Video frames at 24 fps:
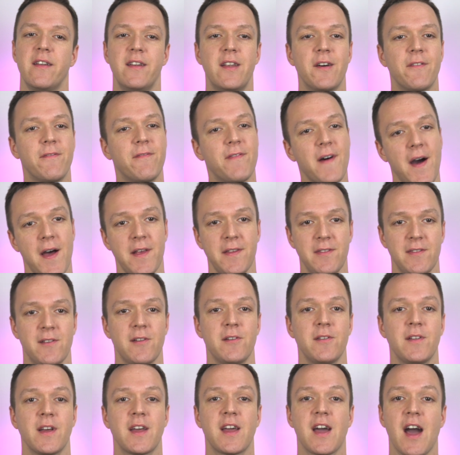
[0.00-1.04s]
The
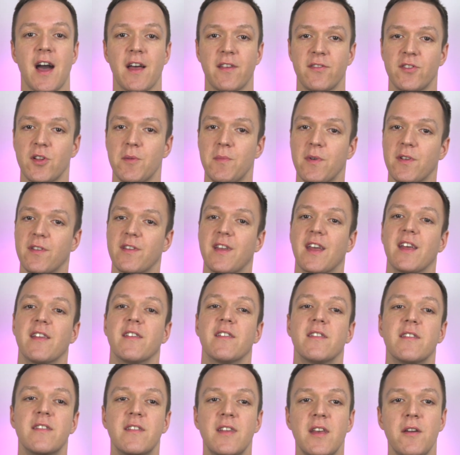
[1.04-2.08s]
faster the customers can
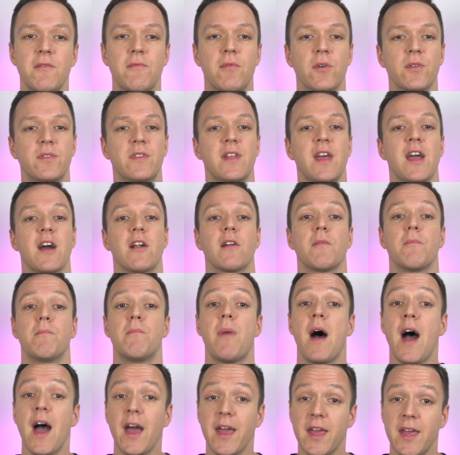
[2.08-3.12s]
see what they are
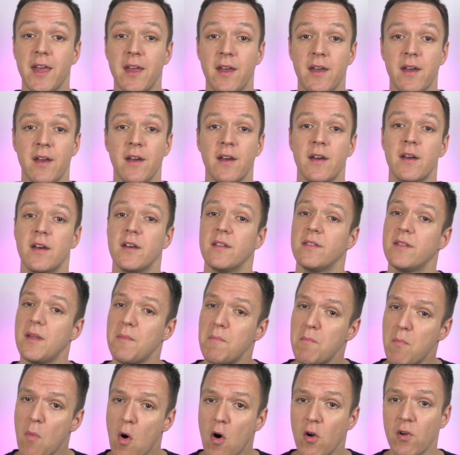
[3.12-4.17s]
buying, the
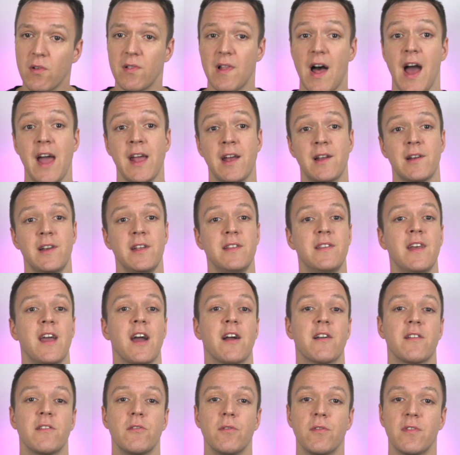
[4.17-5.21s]
more likely they
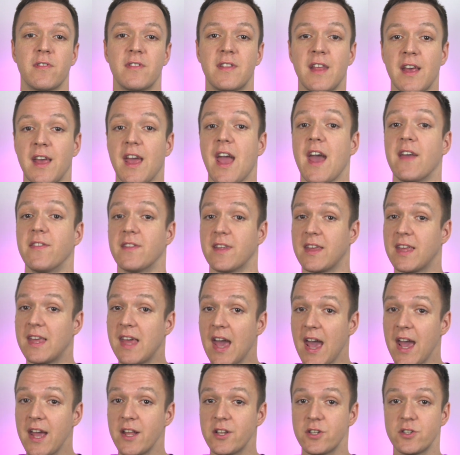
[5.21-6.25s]
are to stay
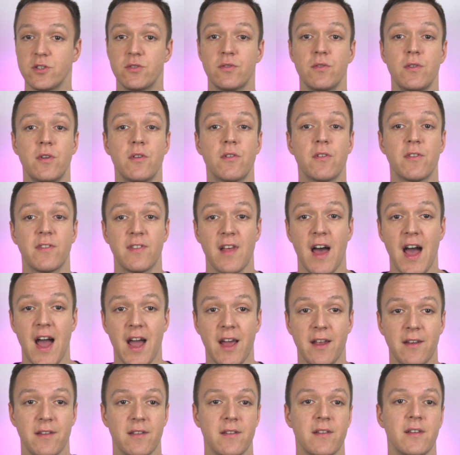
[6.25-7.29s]
engaged to your
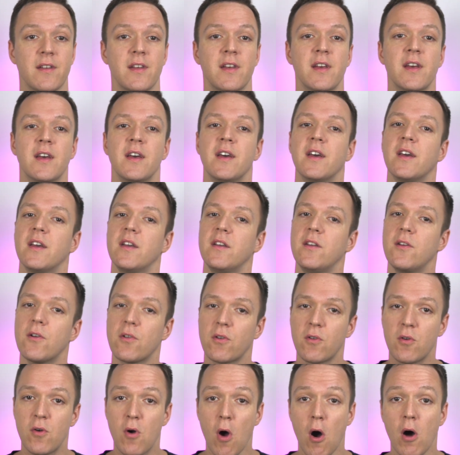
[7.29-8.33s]
site.
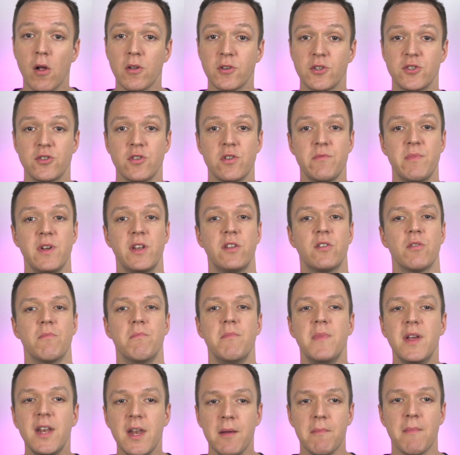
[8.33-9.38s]
Your goal should be to
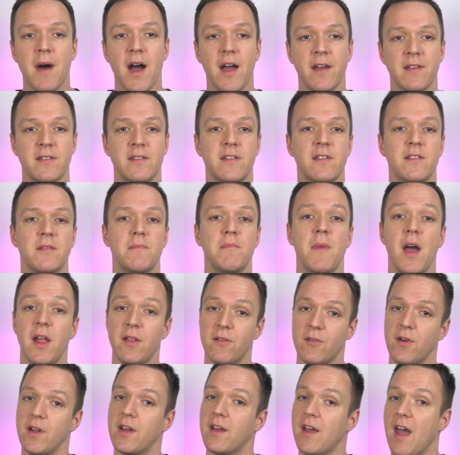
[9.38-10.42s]
minimize this
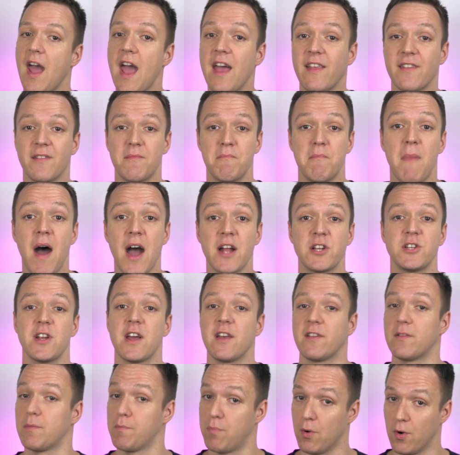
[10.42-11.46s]
metric as much
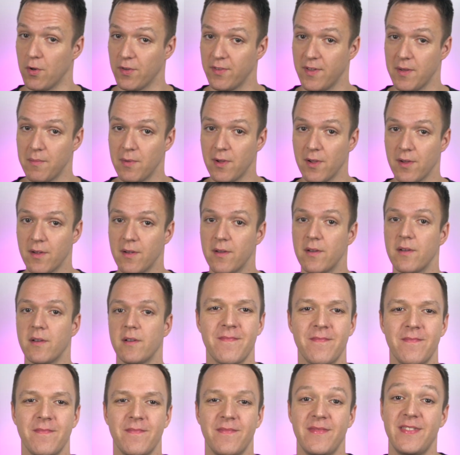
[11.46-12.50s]
as possible.
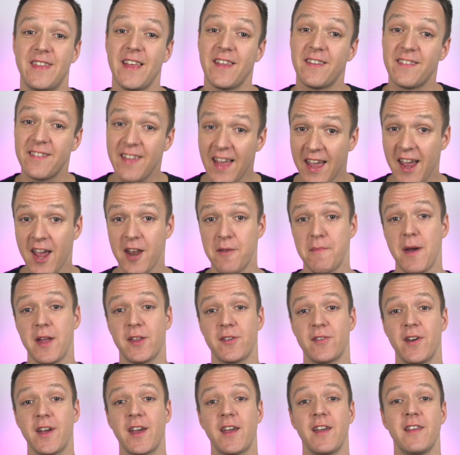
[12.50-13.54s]
The second
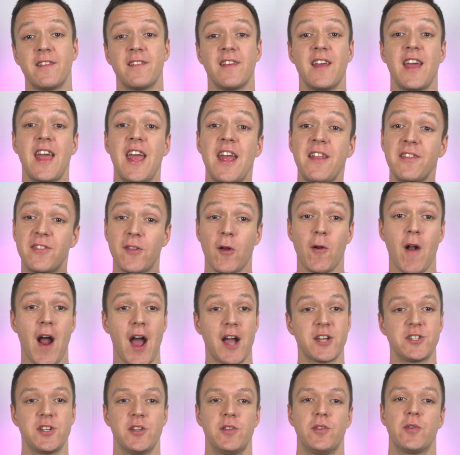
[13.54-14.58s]
metric is
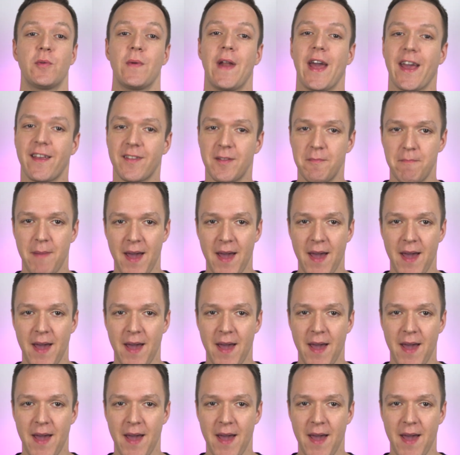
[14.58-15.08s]
interaction to next